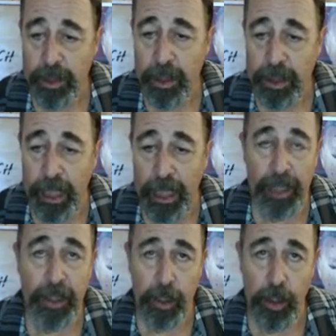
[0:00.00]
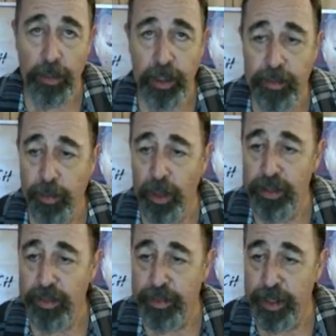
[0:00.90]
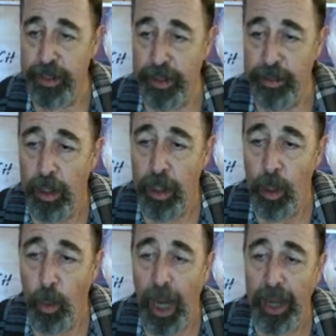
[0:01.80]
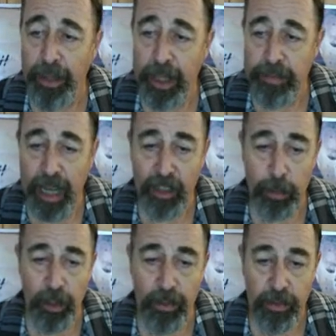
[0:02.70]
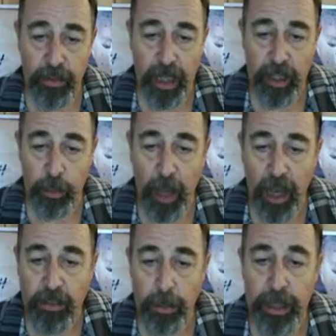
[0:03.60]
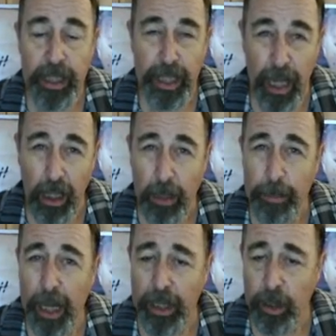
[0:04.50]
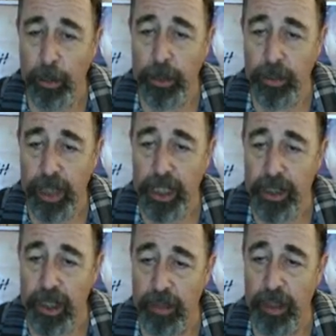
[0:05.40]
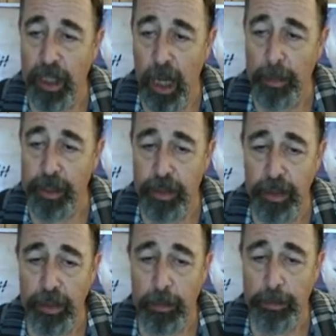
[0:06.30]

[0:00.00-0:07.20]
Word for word: They handed it over to forest officials. Wildlife experts say it's possibly an albino mutation of a common turtle.